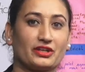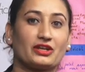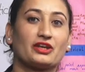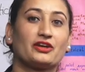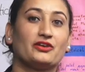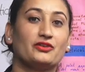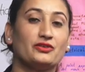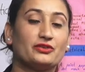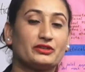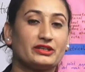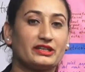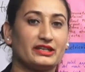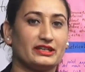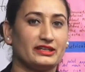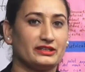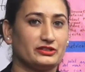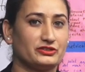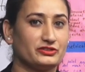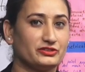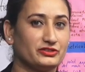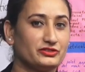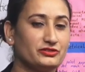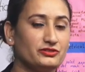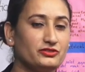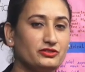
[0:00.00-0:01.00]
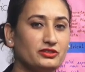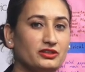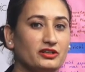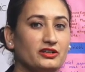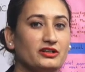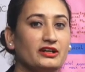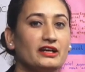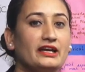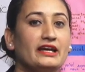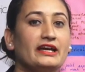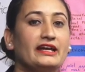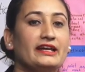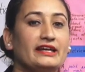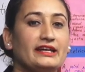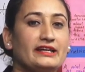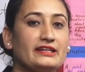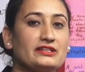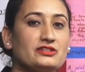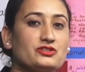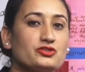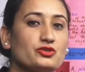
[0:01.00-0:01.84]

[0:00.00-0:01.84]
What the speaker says: Okay, do you know in